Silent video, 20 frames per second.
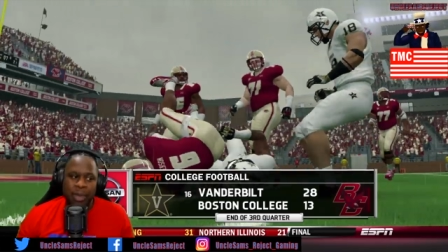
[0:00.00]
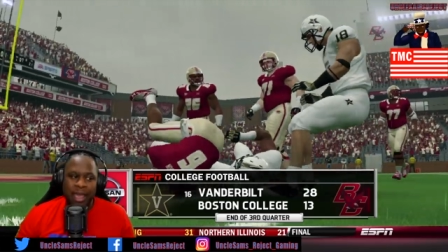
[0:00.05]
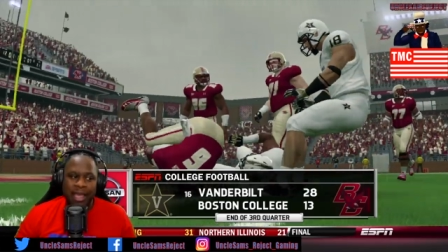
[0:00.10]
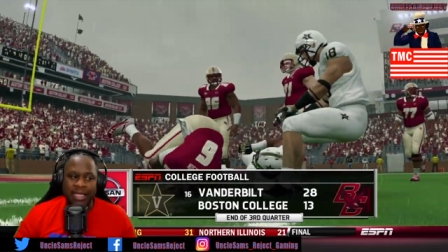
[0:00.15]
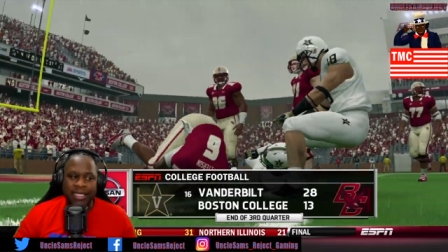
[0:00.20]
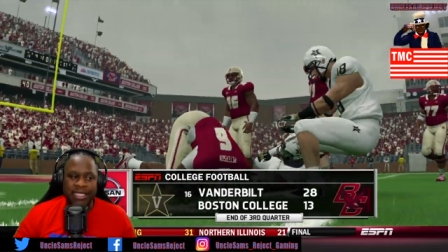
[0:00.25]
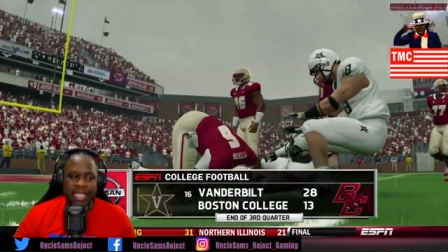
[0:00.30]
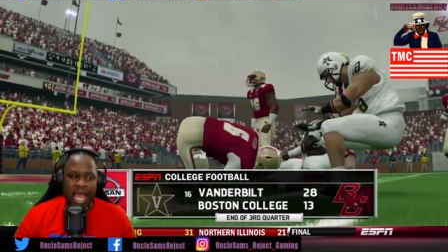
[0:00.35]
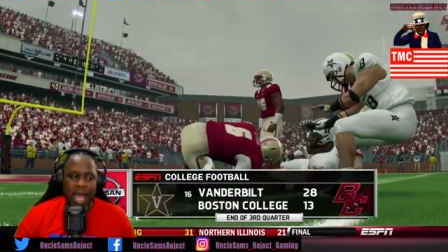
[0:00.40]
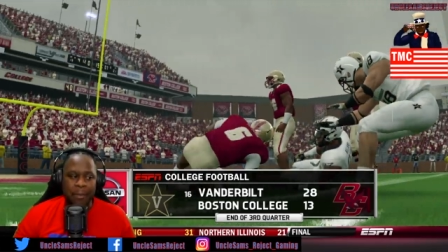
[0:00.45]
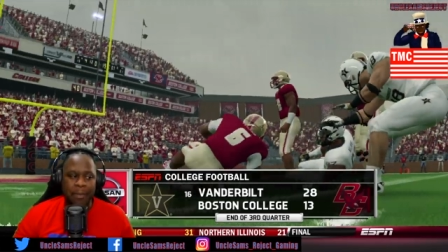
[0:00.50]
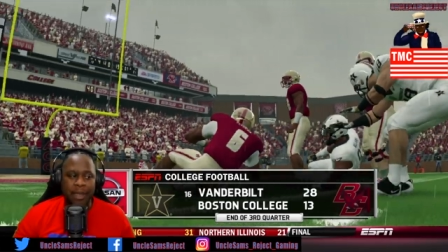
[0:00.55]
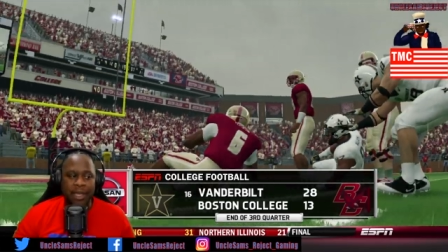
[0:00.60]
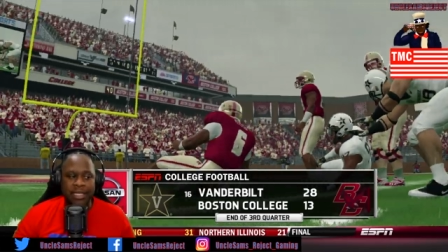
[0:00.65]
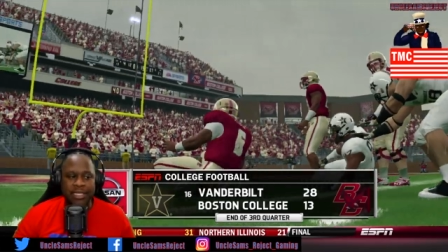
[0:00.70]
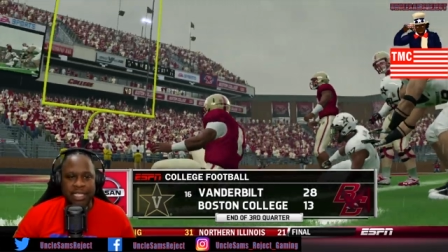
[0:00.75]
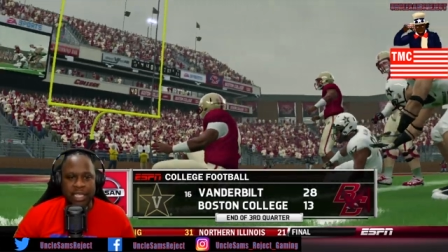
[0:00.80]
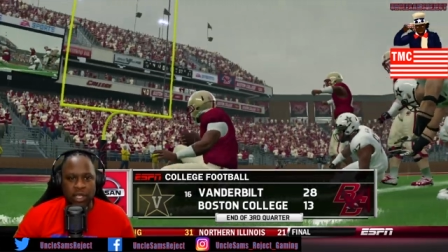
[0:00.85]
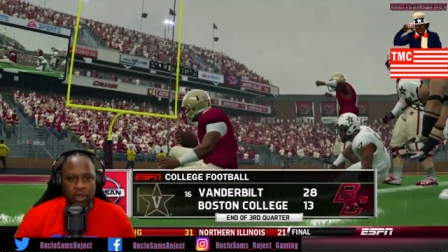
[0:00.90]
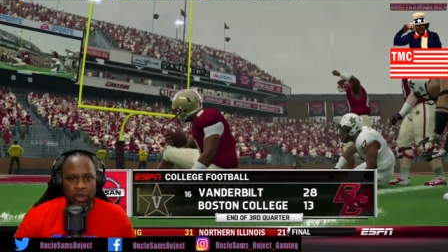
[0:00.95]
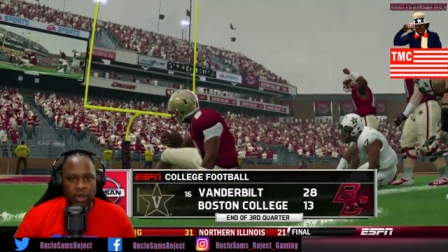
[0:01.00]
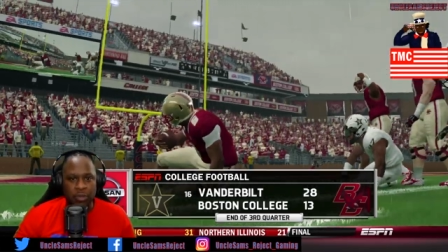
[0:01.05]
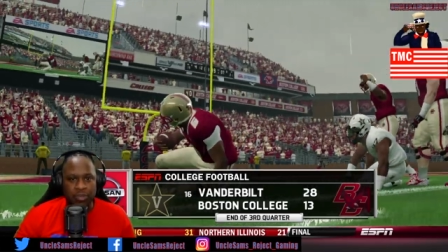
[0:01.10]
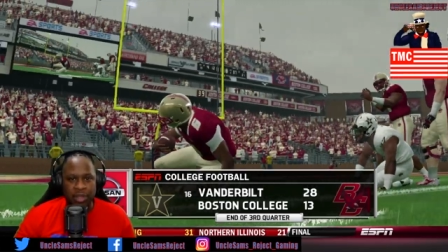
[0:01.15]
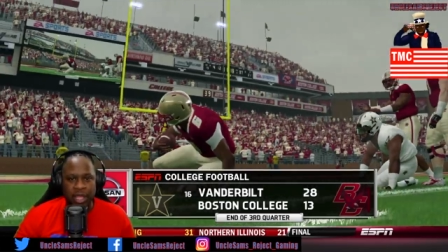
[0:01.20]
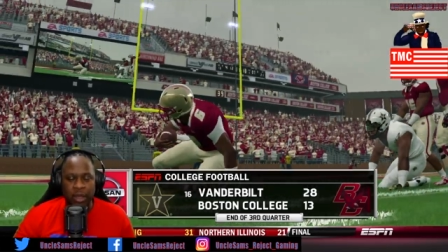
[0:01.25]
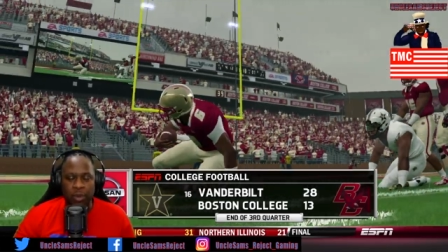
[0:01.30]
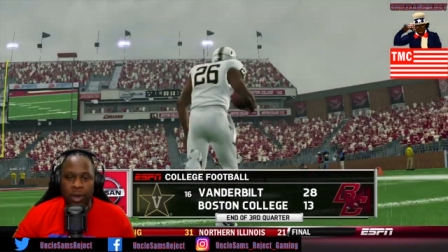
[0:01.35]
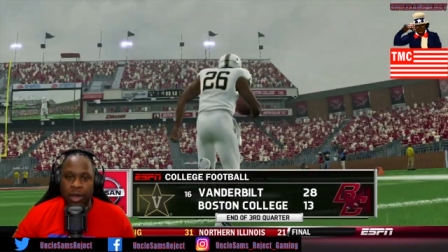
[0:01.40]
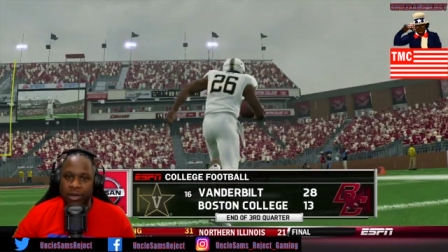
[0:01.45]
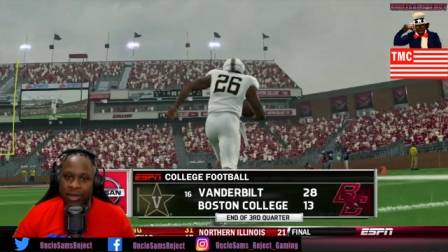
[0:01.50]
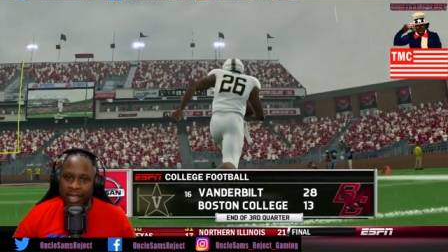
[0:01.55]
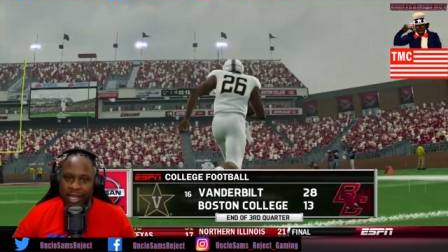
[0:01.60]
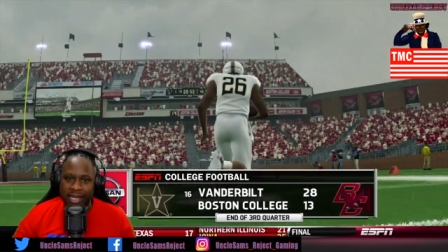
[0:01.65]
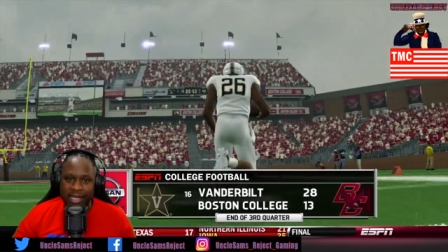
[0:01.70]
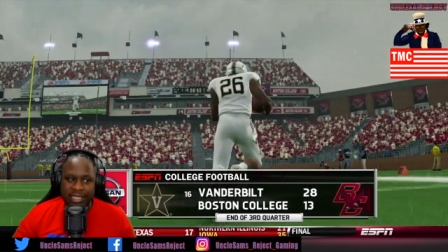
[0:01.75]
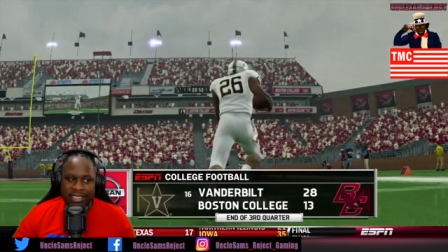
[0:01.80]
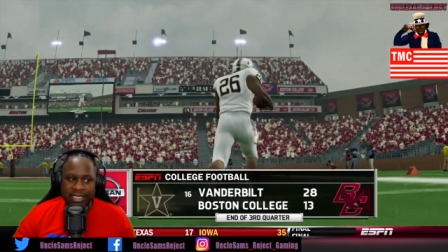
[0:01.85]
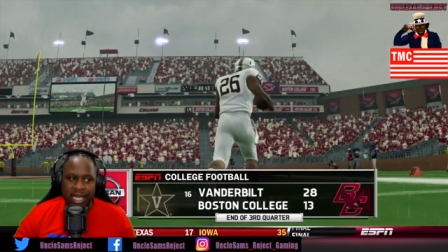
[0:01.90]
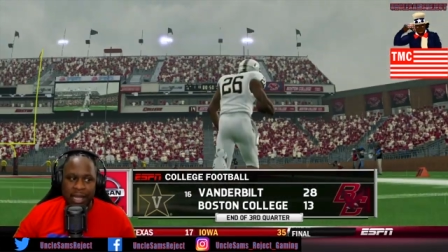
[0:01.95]
Can we make a stop and continue to
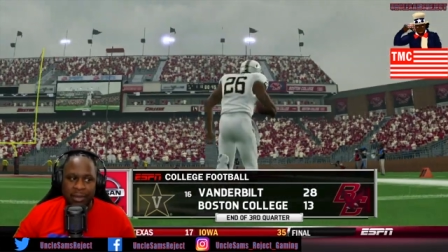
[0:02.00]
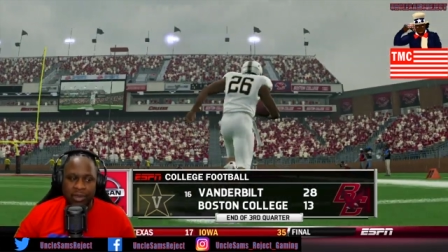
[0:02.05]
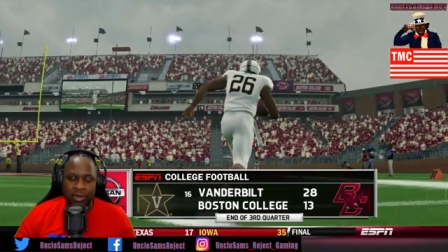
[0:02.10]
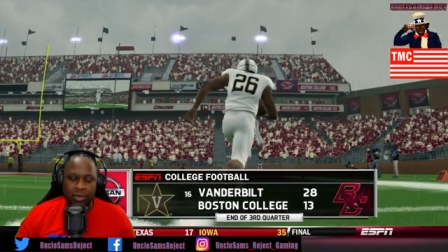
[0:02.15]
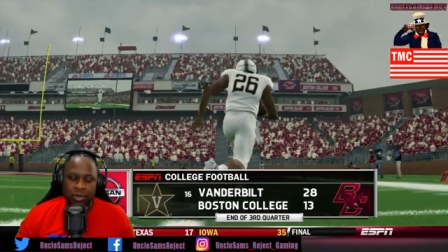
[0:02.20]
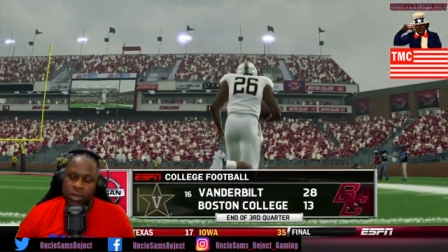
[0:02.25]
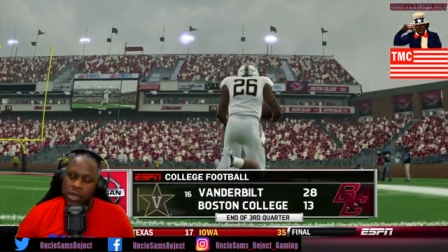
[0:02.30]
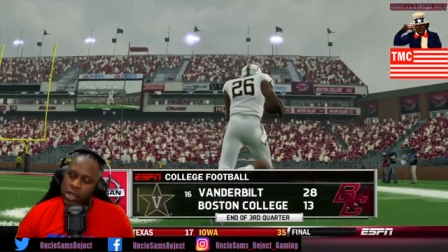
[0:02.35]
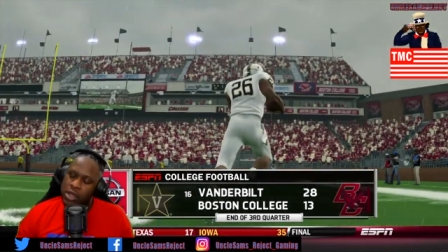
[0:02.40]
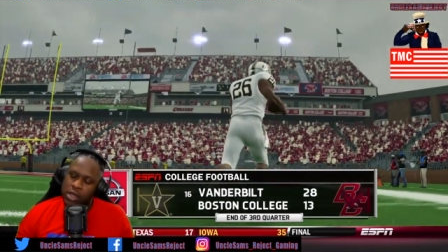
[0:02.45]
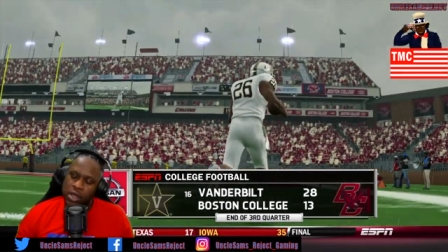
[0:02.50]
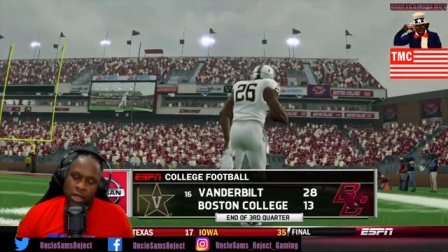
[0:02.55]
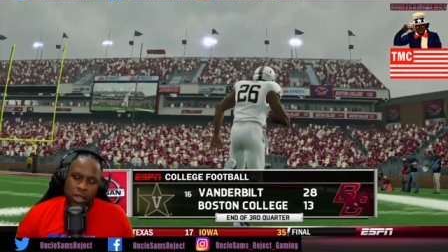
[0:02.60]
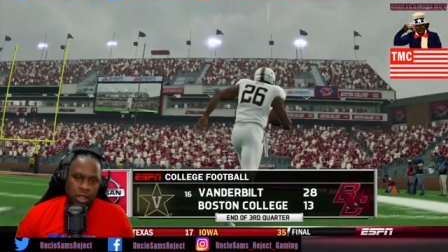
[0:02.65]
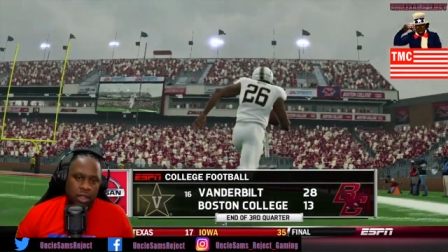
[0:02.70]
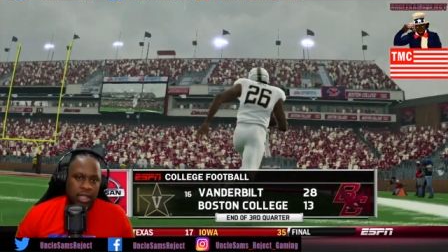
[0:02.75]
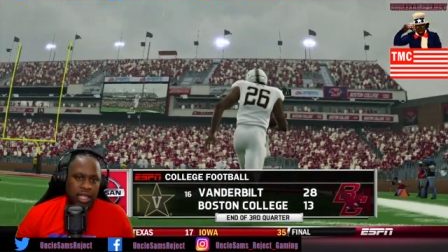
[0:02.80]
play well and get this W?